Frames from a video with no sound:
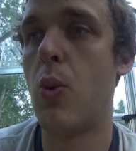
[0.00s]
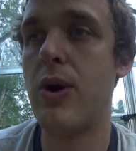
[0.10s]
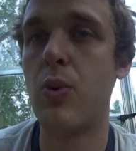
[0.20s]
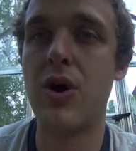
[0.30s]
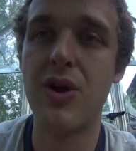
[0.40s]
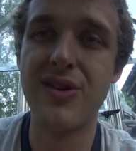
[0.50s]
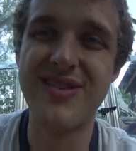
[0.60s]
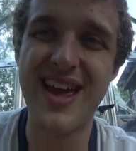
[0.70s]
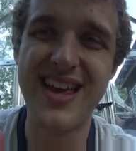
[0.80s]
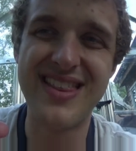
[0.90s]
We will
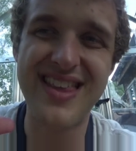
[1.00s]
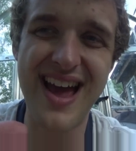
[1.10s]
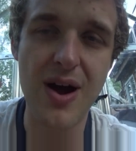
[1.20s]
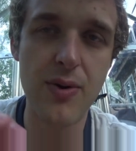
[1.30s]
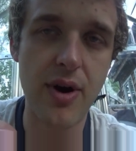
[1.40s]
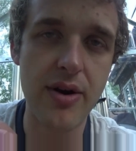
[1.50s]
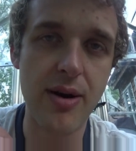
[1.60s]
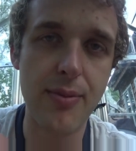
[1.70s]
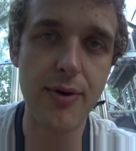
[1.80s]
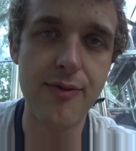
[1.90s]
take down our
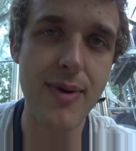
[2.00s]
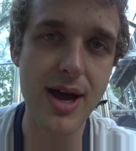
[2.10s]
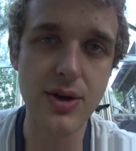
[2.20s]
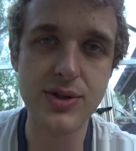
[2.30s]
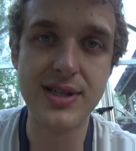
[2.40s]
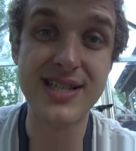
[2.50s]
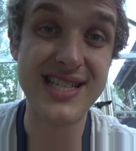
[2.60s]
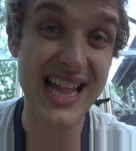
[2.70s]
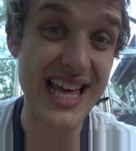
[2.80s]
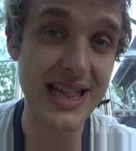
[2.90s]
number of males
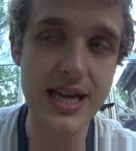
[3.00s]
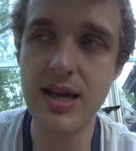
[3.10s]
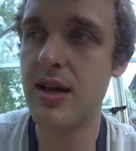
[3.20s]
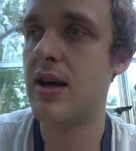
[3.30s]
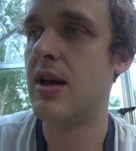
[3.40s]
slightly